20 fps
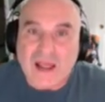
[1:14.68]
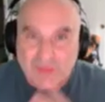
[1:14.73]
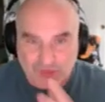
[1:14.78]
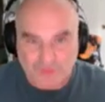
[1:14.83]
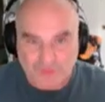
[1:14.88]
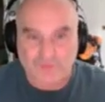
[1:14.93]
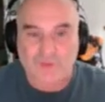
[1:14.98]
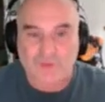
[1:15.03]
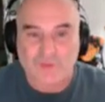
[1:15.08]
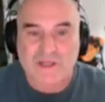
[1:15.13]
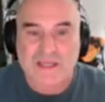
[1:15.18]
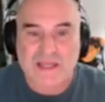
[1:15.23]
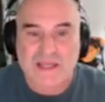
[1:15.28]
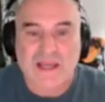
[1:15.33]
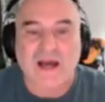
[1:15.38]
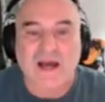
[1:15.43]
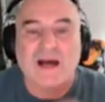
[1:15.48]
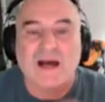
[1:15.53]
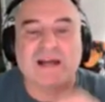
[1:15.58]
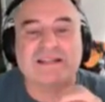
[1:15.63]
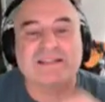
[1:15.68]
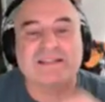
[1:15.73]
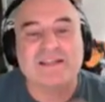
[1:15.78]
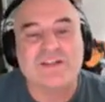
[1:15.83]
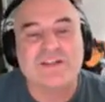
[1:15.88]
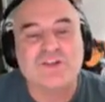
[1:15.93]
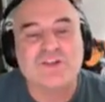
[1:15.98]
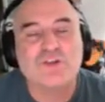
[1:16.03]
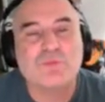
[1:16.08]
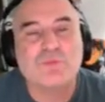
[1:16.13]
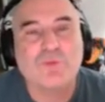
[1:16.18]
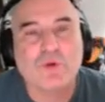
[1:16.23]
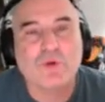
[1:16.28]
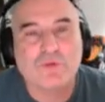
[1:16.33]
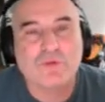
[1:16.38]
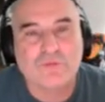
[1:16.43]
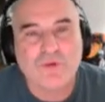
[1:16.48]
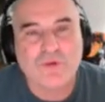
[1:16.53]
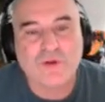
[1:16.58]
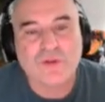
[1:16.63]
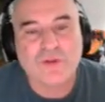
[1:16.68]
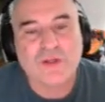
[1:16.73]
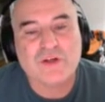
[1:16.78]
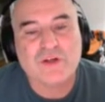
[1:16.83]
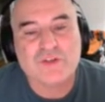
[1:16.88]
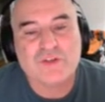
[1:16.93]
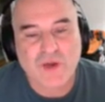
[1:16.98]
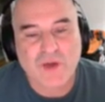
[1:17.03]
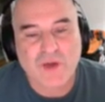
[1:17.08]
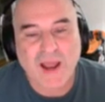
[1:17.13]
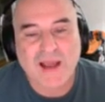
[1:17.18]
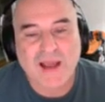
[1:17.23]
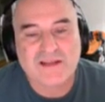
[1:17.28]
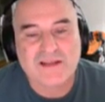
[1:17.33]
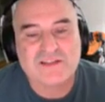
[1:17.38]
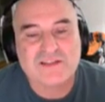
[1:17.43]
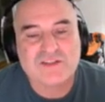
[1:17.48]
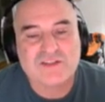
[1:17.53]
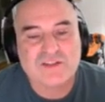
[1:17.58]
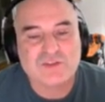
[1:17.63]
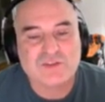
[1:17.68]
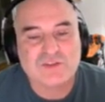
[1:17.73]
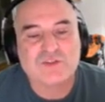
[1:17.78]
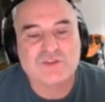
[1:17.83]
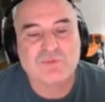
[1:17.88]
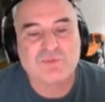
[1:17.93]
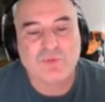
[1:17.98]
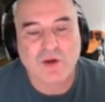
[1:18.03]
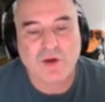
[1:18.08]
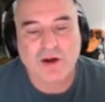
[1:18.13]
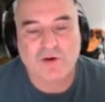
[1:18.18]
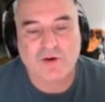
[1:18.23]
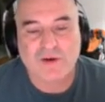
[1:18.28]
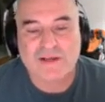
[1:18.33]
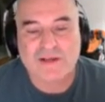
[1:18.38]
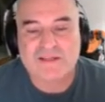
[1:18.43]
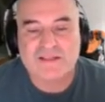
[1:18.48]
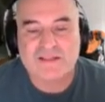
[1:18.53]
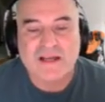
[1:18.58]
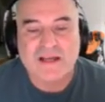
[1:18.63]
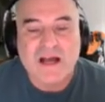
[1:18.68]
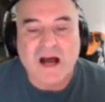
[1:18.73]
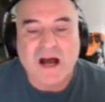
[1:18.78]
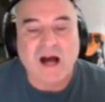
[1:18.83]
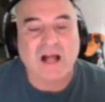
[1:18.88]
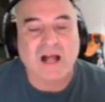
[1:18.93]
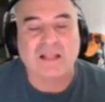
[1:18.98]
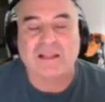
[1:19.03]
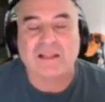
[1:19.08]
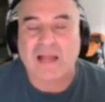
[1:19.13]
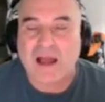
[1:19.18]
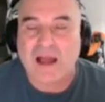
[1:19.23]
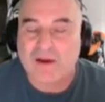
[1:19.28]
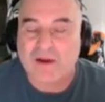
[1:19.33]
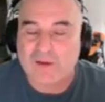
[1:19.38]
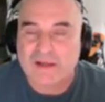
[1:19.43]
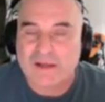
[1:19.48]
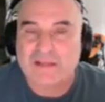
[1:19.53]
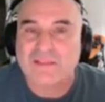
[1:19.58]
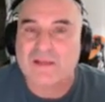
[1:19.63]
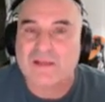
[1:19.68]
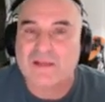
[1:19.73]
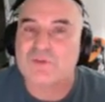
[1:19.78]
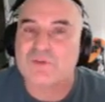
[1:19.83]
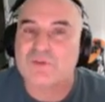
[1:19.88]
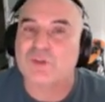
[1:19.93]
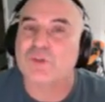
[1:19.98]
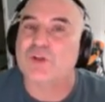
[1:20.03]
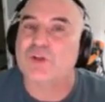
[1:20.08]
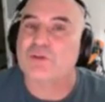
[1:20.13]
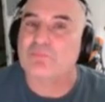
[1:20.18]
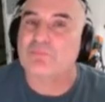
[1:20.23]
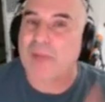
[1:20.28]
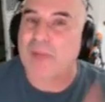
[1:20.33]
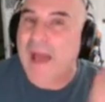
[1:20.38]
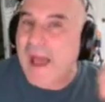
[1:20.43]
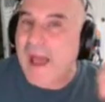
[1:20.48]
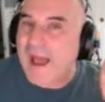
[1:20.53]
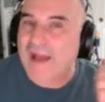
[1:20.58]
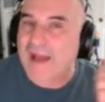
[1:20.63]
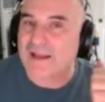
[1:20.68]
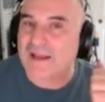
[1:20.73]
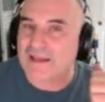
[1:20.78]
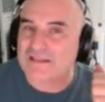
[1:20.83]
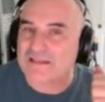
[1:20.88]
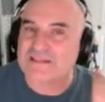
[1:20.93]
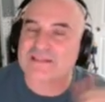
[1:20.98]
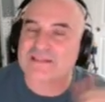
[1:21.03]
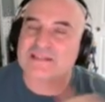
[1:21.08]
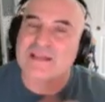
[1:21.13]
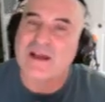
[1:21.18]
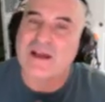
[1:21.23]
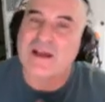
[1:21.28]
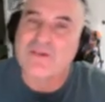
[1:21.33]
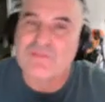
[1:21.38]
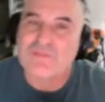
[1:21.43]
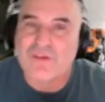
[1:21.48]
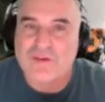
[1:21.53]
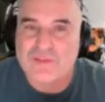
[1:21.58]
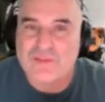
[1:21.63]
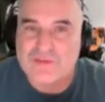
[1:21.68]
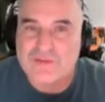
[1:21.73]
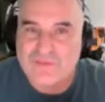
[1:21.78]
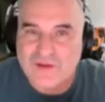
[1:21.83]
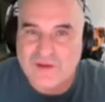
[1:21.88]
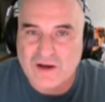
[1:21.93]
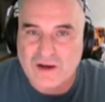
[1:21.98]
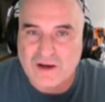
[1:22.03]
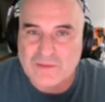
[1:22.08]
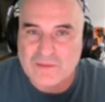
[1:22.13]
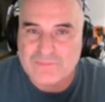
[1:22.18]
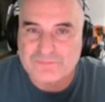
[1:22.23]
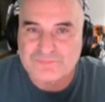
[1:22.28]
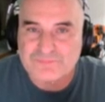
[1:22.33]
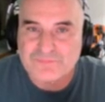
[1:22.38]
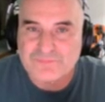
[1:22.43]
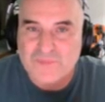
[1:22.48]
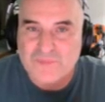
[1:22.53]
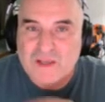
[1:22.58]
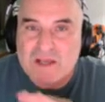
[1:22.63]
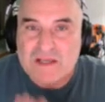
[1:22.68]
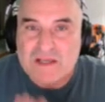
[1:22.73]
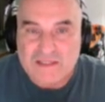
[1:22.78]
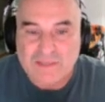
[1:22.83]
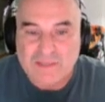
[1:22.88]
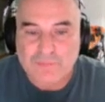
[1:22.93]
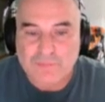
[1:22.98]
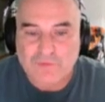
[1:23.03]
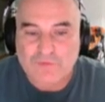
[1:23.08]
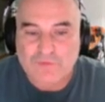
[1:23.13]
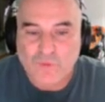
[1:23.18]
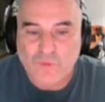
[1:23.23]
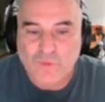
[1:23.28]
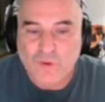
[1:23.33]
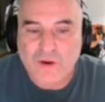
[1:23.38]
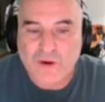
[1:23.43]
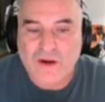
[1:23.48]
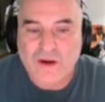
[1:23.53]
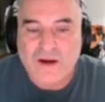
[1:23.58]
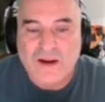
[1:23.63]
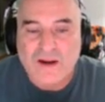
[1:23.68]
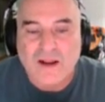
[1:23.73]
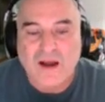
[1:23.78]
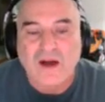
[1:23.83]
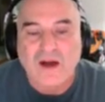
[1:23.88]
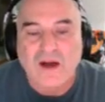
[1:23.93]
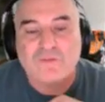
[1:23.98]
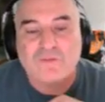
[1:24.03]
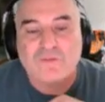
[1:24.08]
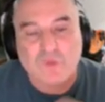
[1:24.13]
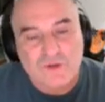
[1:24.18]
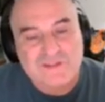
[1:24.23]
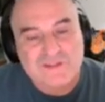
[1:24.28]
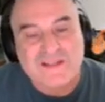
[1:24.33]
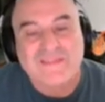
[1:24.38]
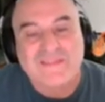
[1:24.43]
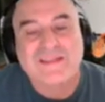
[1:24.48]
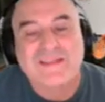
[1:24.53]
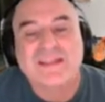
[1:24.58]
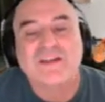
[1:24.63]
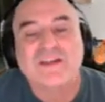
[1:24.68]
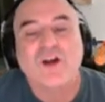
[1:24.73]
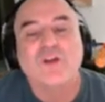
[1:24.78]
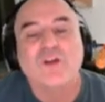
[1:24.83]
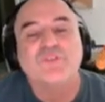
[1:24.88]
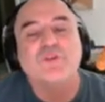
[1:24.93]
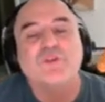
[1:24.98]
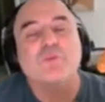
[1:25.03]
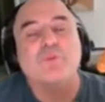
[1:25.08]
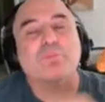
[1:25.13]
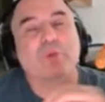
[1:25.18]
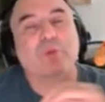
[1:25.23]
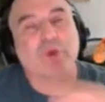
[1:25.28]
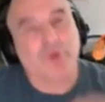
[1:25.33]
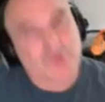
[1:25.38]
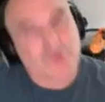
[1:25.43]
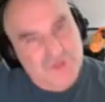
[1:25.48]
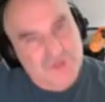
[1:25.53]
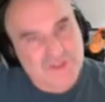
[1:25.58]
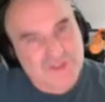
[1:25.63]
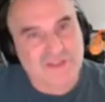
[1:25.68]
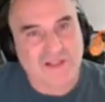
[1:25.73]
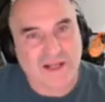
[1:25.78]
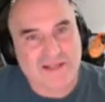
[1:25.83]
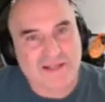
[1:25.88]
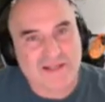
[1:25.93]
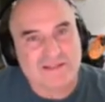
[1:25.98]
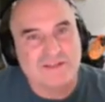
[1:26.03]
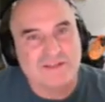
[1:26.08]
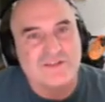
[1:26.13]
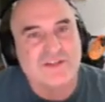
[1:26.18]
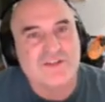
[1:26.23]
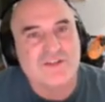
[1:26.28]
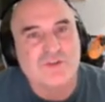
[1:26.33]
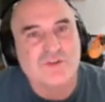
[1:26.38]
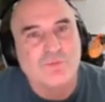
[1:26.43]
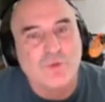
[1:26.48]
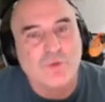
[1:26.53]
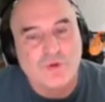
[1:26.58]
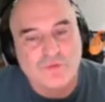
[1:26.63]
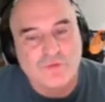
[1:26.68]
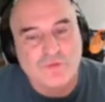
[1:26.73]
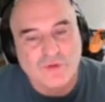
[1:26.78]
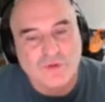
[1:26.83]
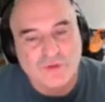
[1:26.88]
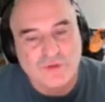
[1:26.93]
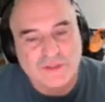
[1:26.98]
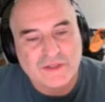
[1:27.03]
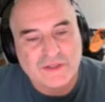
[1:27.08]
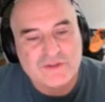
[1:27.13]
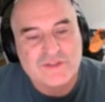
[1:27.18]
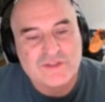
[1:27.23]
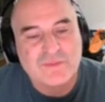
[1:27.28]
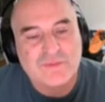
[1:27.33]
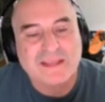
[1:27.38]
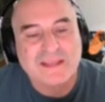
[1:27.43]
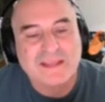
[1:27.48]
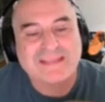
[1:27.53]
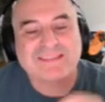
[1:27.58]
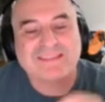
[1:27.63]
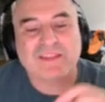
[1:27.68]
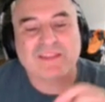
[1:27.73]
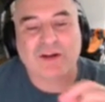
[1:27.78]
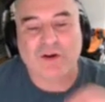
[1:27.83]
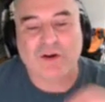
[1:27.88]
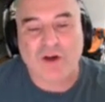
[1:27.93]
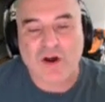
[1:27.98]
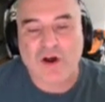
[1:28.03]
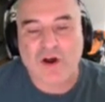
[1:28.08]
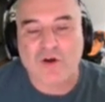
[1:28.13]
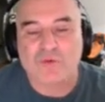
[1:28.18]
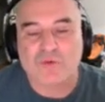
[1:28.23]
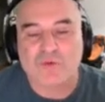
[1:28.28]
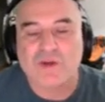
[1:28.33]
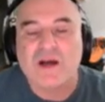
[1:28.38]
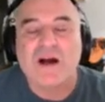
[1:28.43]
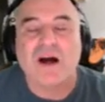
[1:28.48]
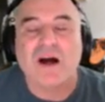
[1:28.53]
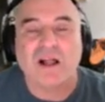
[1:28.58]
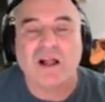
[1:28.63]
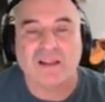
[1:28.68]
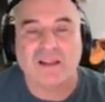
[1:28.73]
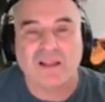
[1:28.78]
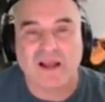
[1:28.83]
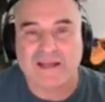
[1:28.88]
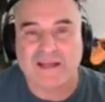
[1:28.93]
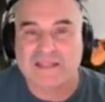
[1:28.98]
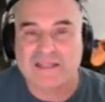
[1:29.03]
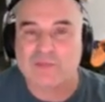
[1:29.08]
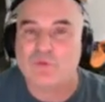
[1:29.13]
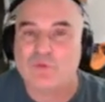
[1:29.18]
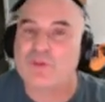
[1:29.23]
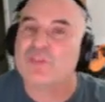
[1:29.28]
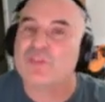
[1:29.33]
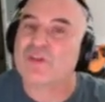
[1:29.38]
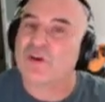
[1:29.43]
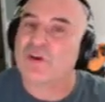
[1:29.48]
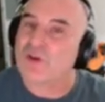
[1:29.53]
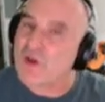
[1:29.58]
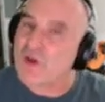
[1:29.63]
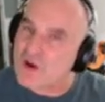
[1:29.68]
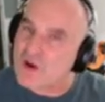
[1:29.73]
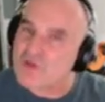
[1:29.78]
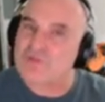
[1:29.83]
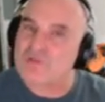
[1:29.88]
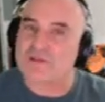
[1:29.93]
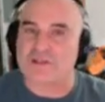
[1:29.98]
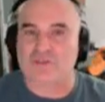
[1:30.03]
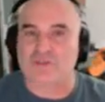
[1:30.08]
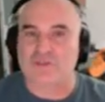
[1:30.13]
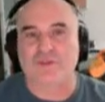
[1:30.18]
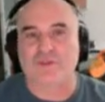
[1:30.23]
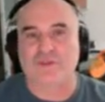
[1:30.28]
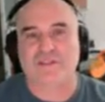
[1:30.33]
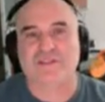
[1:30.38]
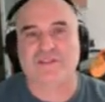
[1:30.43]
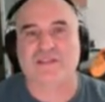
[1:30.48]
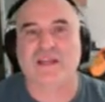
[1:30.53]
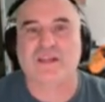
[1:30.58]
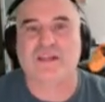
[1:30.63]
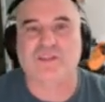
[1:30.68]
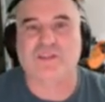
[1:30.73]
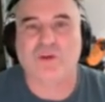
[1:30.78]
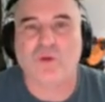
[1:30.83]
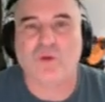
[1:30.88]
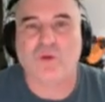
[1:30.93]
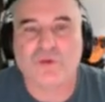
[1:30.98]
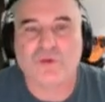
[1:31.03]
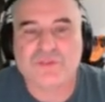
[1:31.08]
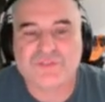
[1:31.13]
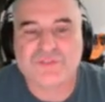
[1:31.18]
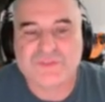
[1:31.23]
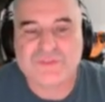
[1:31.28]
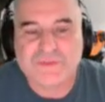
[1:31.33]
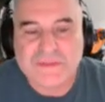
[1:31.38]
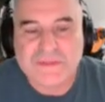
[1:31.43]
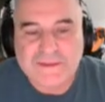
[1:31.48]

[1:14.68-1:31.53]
Three, a digital portfolio tracks the student's progress, allowing them to look back and see how far they've come. Number four, of course, they can also personalize their digital portfolio to make it their own, aligning with their own interests and goals.